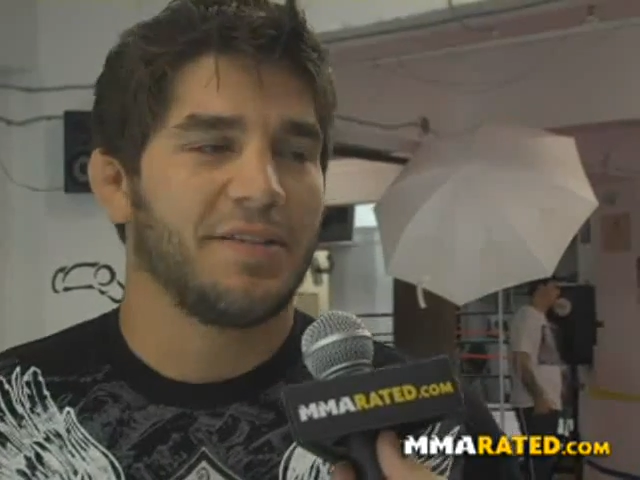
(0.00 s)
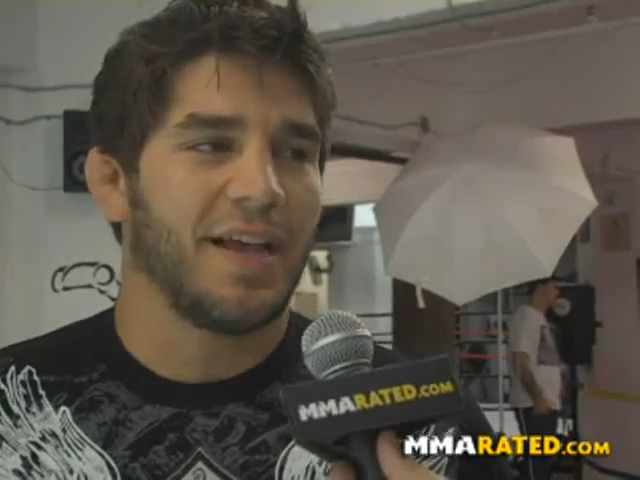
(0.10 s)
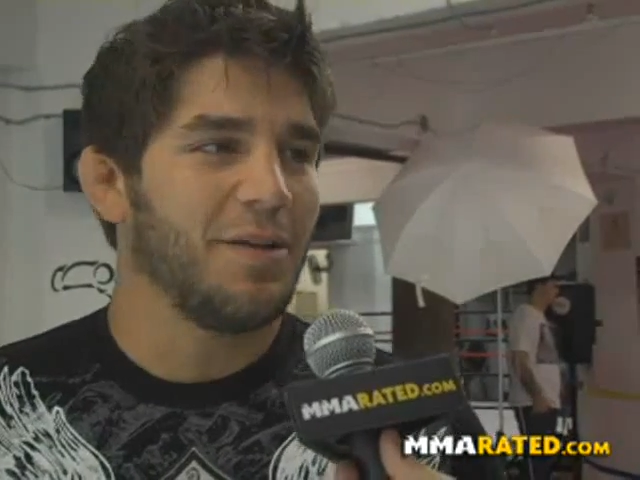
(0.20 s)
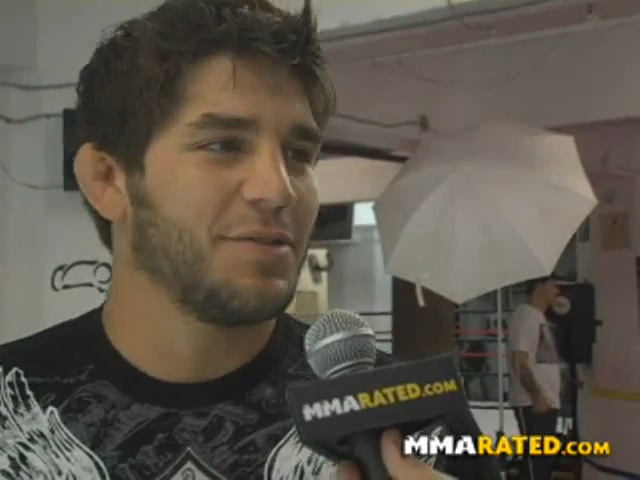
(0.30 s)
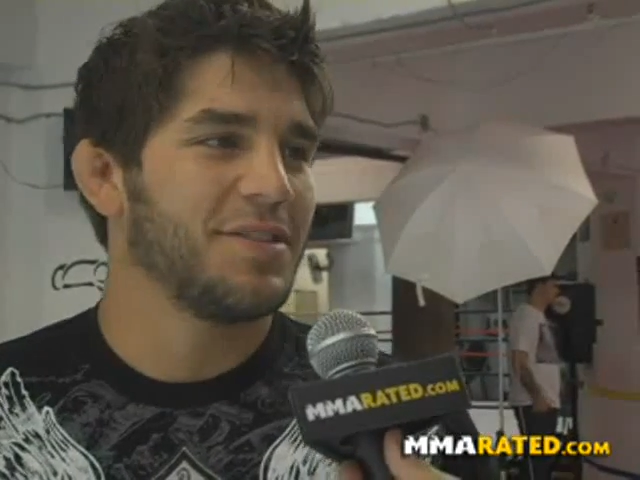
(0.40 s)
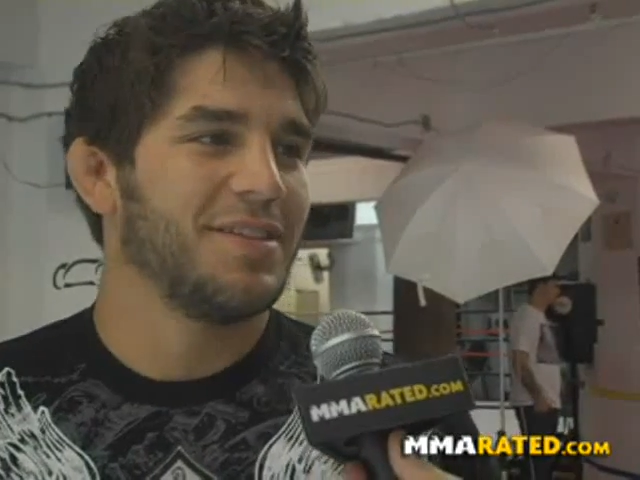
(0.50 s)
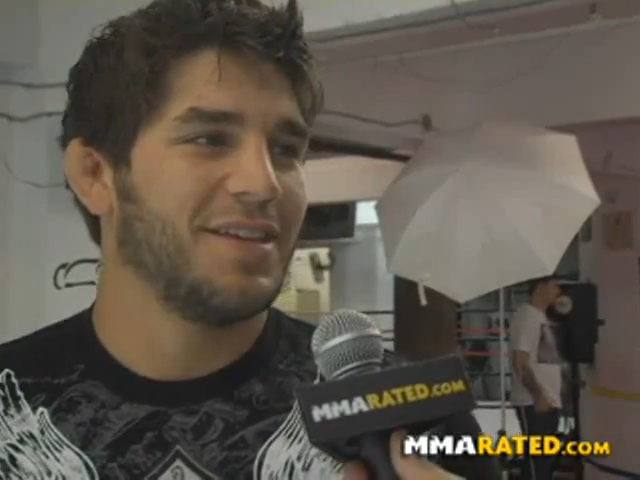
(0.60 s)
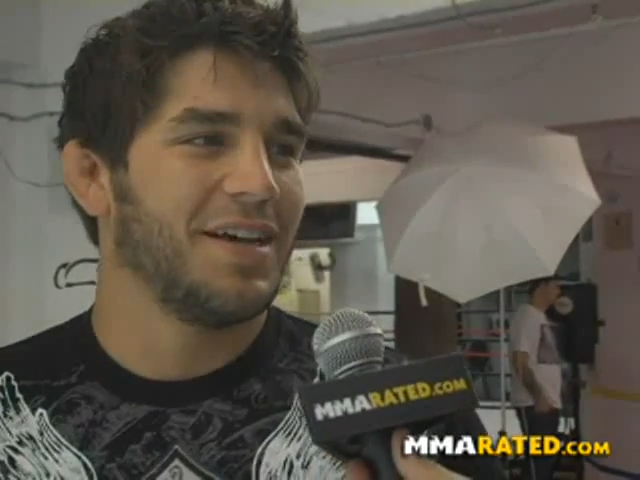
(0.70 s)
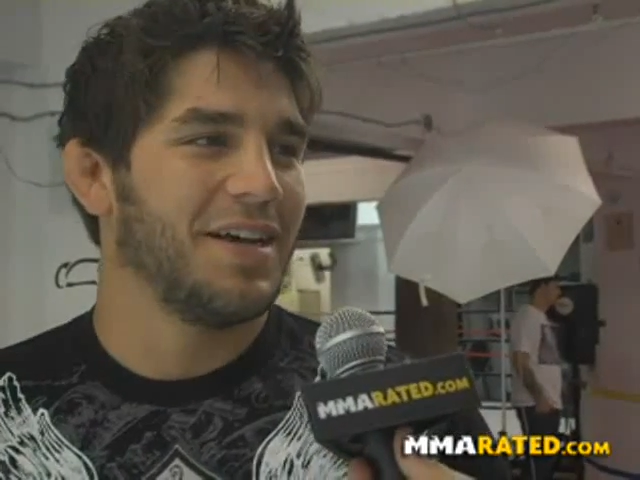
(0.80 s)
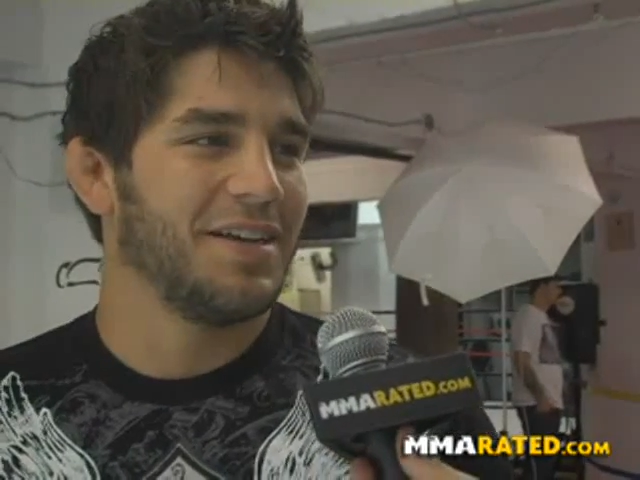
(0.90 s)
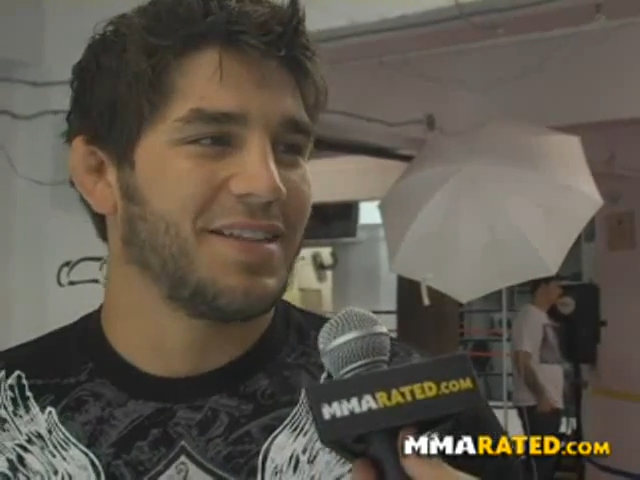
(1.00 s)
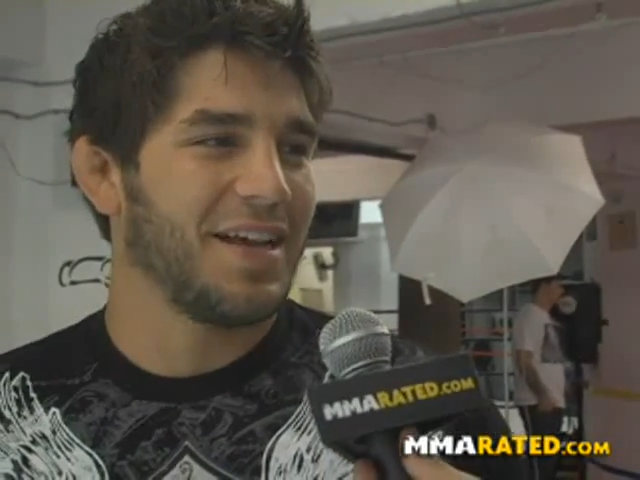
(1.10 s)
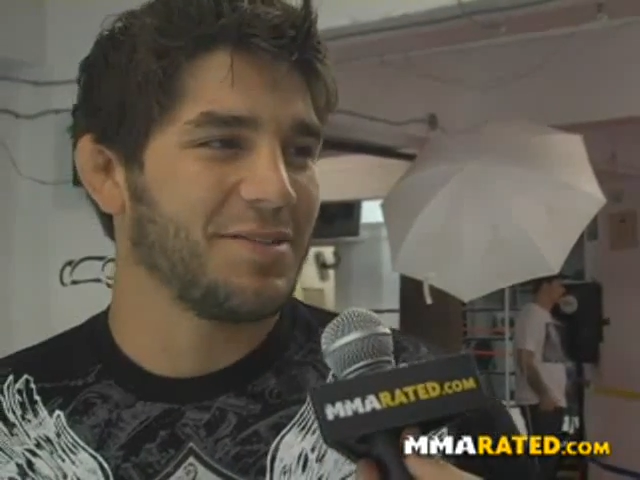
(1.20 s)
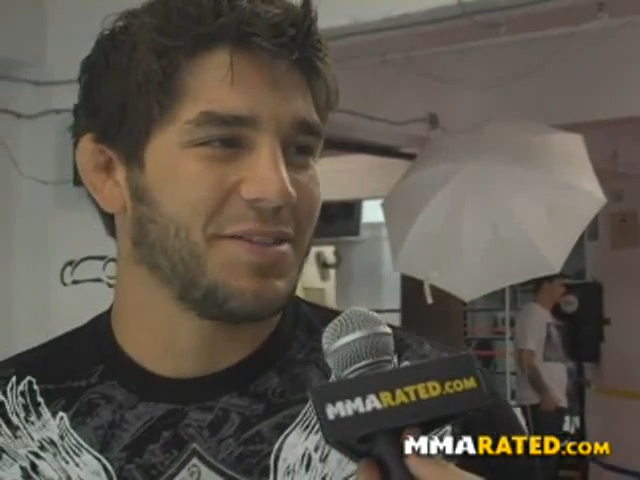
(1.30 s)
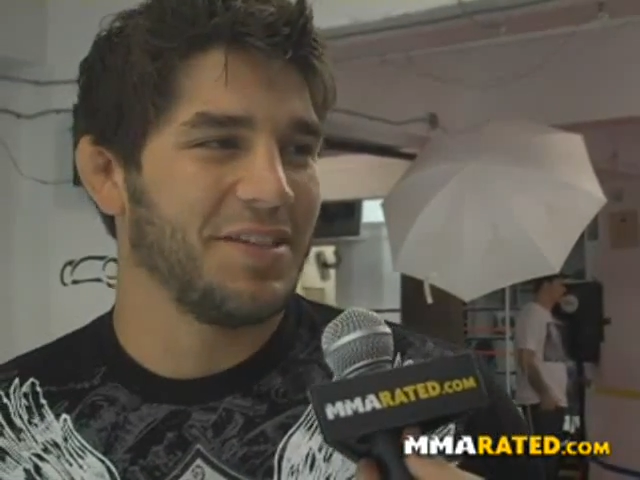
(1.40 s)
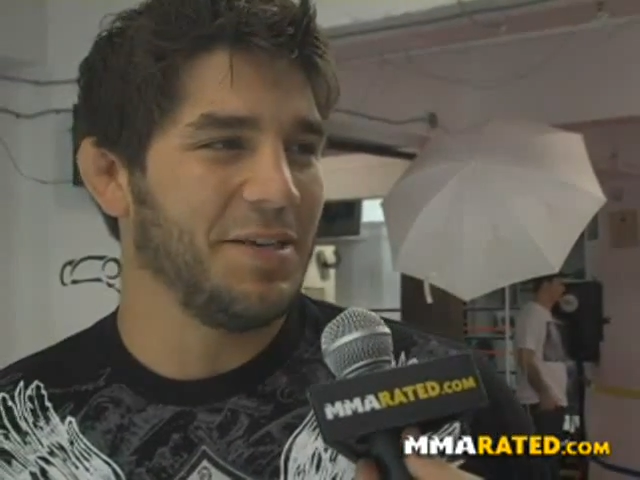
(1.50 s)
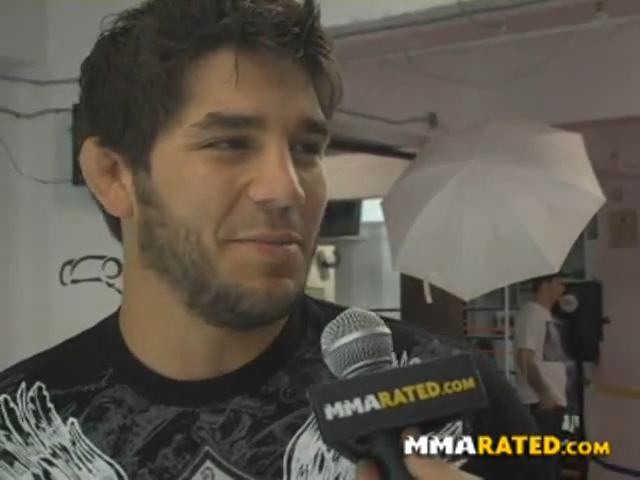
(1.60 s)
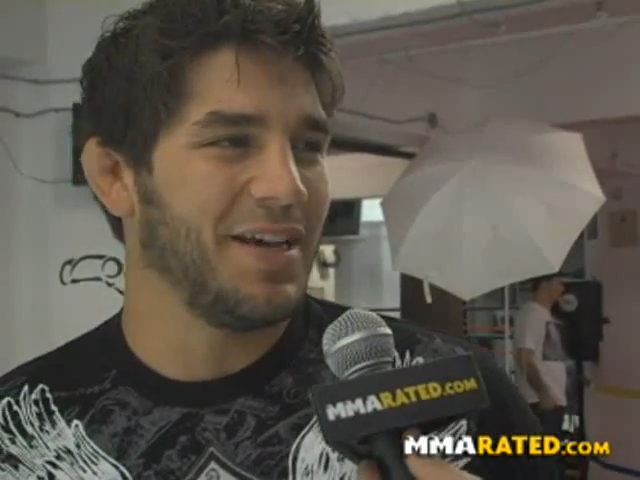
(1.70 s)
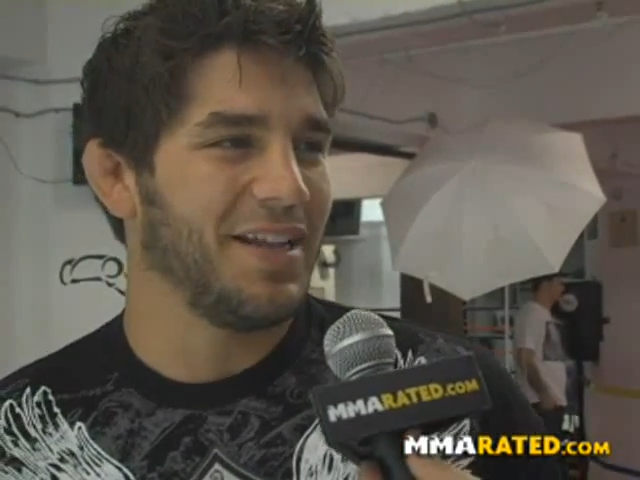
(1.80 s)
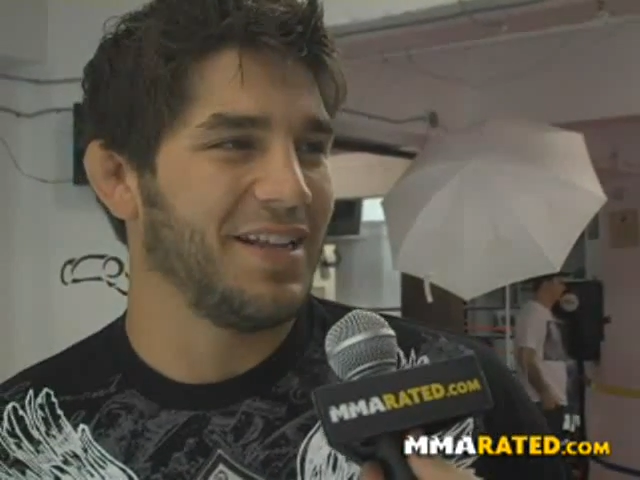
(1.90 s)
thousand
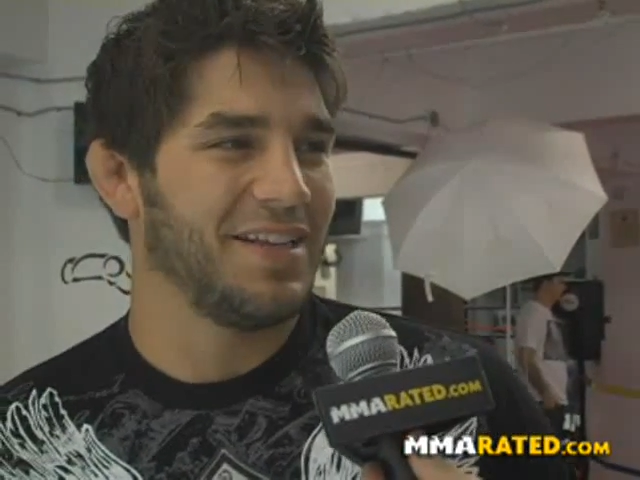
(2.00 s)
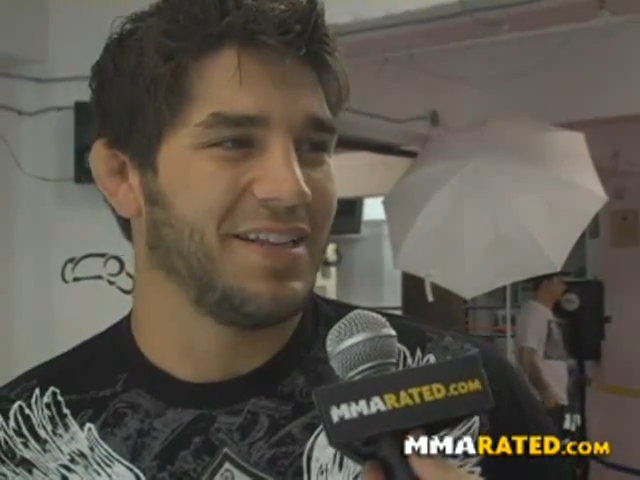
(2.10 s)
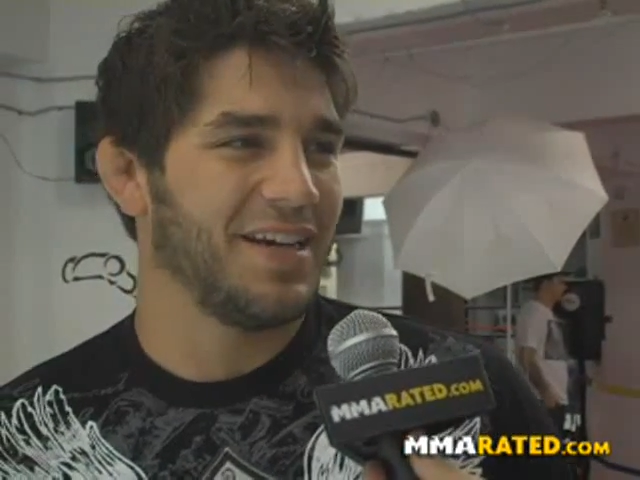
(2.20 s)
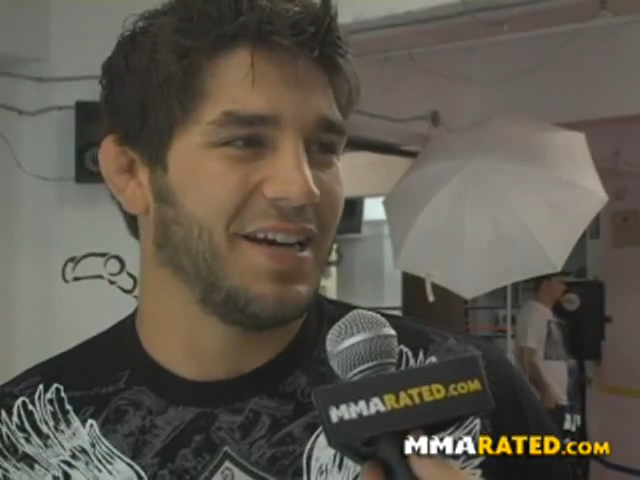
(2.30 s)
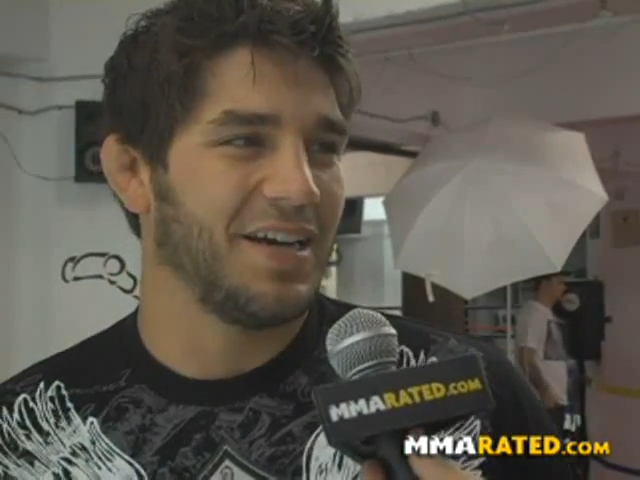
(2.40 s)
email and